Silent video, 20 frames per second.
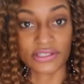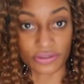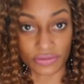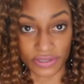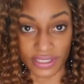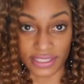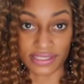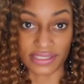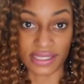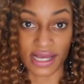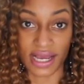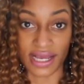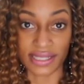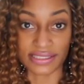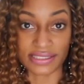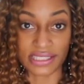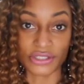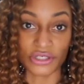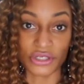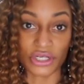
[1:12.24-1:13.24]
screen
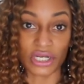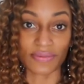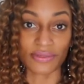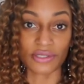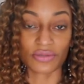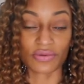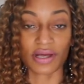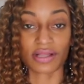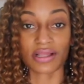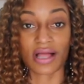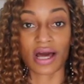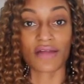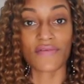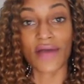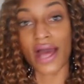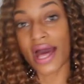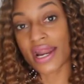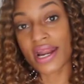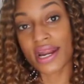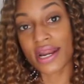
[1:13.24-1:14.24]
size, because you're gonna be doing a lot of
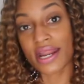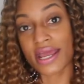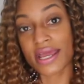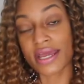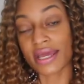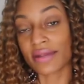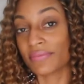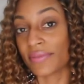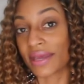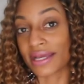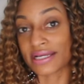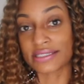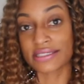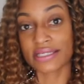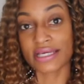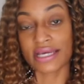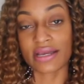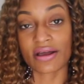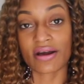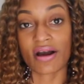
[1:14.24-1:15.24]
editing and
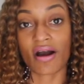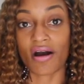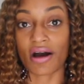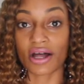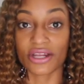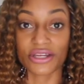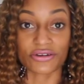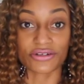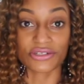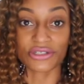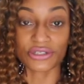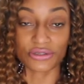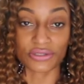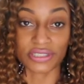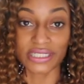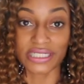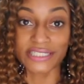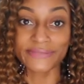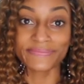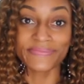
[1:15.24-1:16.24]
mixing on your
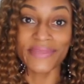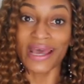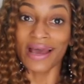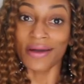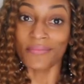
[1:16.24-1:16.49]
screen.